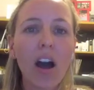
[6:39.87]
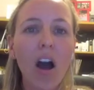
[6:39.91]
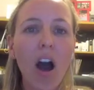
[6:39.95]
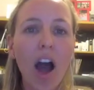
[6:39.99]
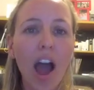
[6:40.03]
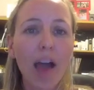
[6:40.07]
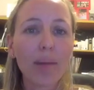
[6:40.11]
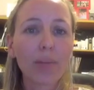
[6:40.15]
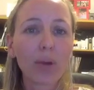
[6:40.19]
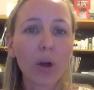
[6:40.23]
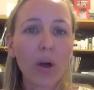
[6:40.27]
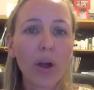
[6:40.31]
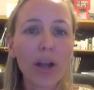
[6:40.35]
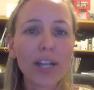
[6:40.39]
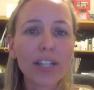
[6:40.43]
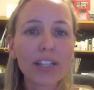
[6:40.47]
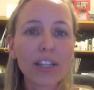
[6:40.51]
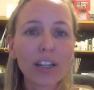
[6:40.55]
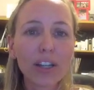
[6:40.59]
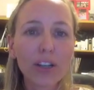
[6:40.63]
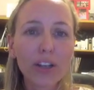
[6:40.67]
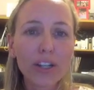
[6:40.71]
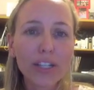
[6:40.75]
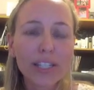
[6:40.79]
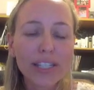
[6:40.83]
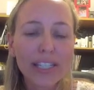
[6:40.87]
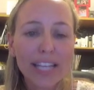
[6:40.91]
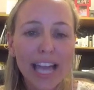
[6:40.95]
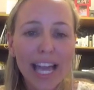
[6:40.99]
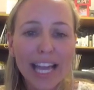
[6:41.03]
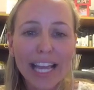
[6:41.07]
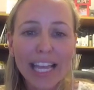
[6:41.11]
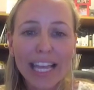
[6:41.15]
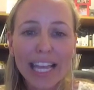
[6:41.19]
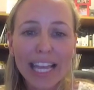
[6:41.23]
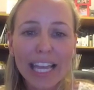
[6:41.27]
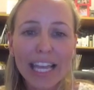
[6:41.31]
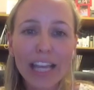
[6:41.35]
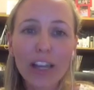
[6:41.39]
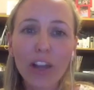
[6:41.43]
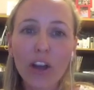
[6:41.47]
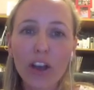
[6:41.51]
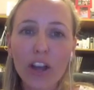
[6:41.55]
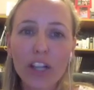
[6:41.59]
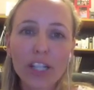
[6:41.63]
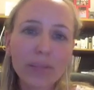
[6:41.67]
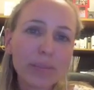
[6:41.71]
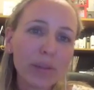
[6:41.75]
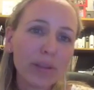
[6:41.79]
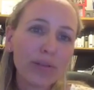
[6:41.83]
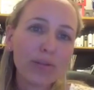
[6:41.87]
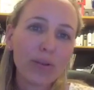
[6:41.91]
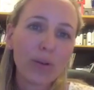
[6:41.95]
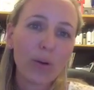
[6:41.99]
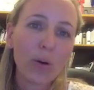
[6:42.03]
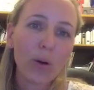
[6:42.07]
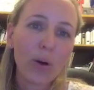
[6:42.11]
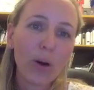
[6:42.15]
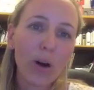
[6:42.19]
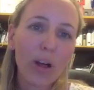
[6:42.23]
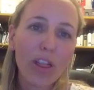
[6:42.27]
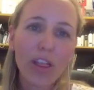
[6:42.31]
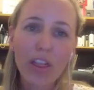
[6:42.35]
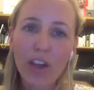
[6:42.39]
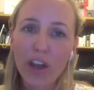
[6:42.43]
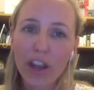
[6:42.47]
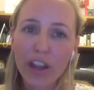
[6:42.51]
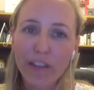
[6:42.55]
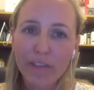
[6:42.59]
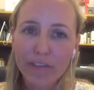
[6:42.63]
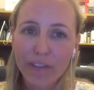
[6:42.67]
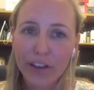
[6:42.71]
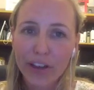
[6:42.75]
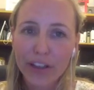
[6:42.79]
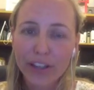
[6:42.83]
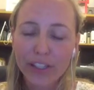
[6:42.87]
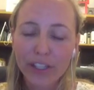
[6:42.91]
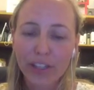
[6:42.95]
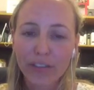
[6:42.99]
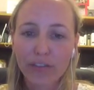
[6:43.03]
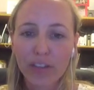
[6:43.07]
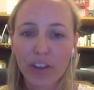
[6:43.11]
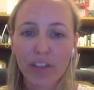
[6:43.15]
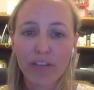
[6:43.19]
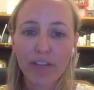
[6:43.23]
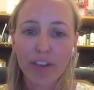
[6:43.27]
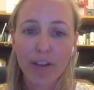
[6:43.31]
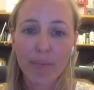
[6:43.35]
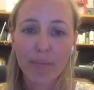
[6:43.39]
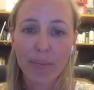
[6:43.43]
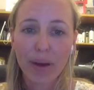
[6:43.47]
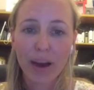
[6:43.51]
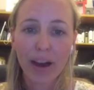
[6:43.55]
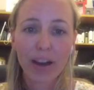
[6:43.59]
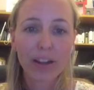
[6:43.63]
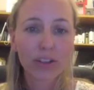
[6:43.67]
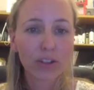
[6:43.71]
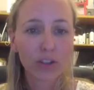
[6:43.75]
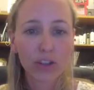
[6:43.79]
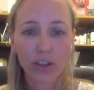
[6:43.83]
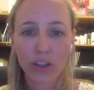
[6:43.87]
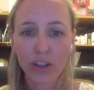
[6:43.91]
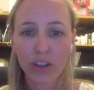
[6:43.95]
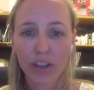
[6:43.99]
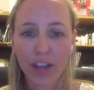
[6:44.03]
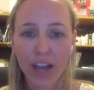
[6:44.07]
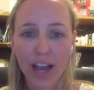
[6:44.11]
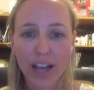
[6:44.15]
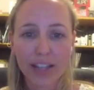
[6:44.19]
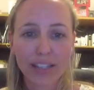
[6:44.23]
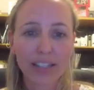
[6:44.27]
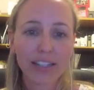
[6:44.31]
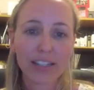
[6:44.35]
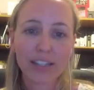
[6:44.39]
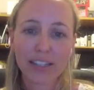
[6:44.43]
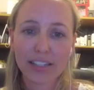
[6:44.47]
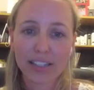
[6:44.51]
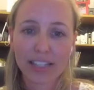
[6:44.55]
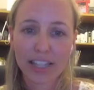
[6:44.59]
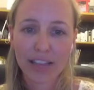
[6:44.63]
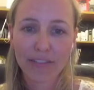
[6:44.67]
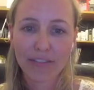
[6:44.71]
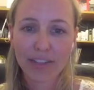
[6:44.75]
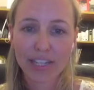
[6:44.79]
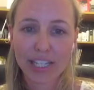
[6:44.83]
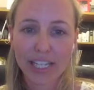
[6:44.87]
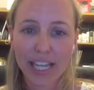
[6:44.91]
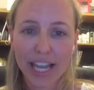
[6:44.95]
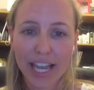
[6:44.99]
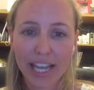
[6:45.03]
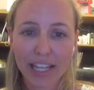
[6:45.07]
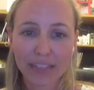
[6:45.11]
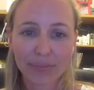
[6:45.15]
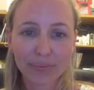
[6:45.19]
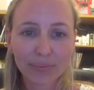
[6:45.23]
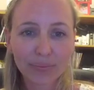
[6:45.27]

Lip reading: I am going to lose 10 kilos before 31st of November 2017.